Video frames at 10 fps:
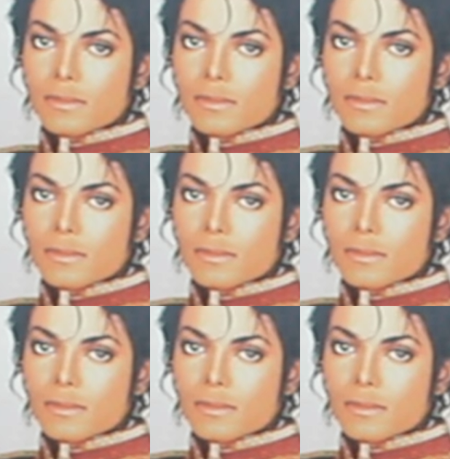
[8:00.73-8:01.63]

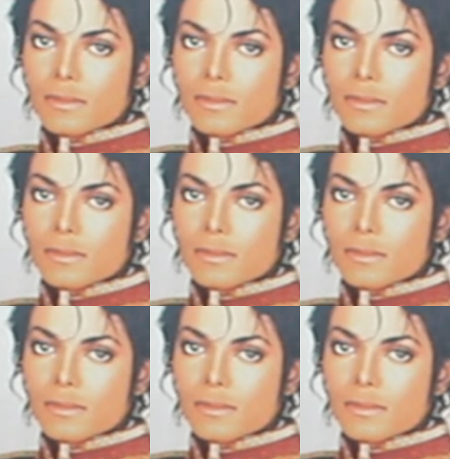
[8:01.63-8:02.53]

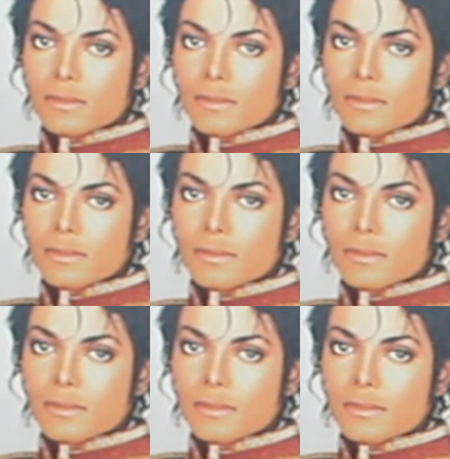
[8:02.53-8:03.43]

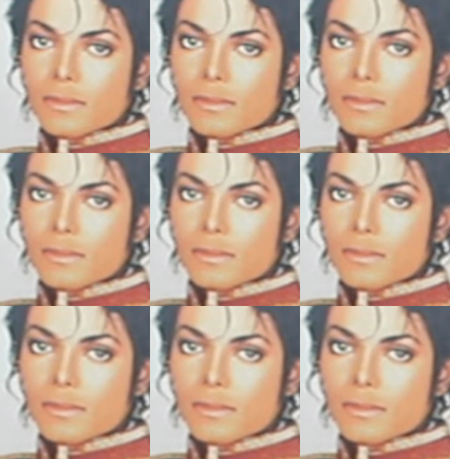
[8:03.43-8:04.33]

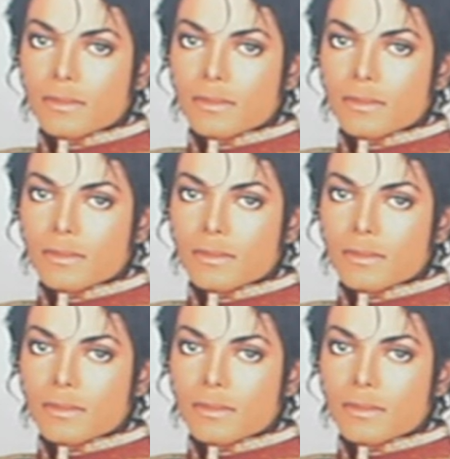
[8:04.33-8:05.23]

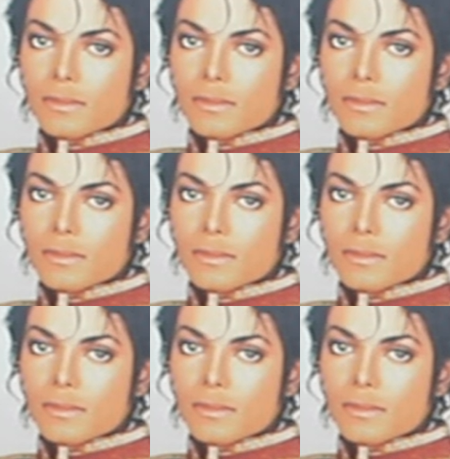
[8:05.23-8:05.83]
(not speaking)